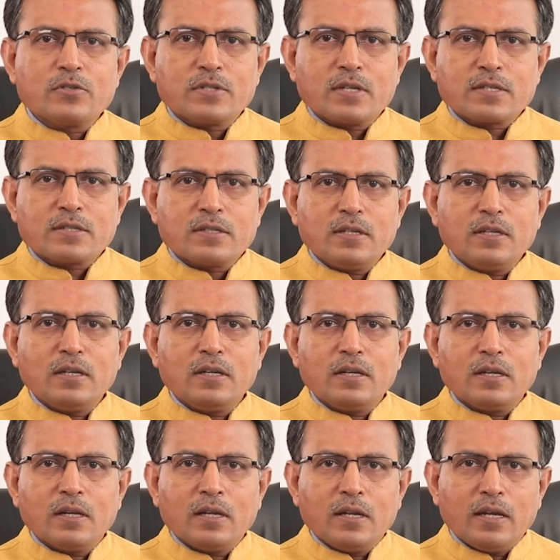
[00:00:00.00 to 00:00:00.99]
16
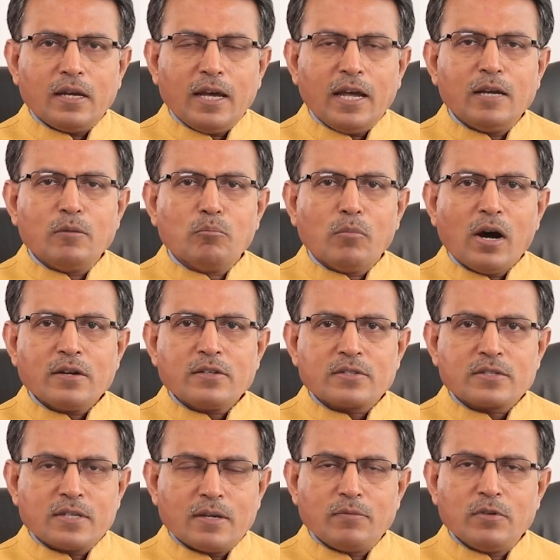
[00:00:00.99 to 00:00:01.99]
and March
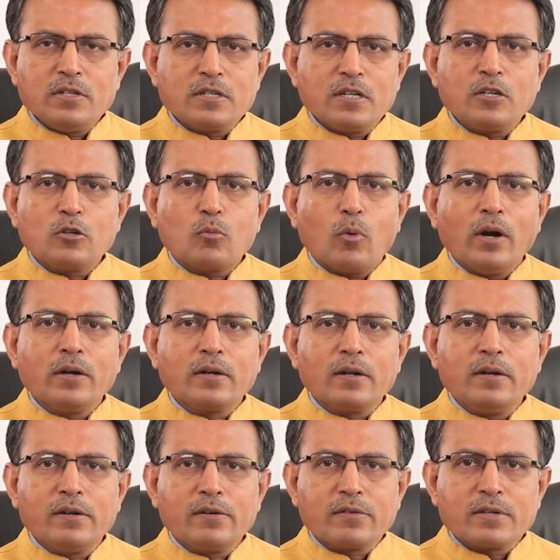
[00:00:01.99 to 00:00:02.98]
17
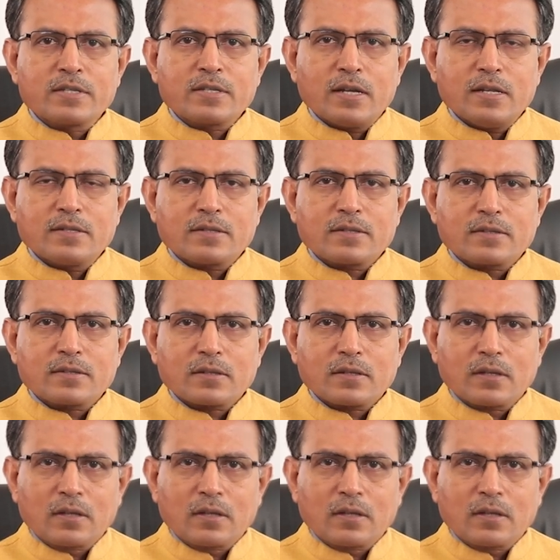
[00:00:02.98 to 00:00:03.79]
quarterly results.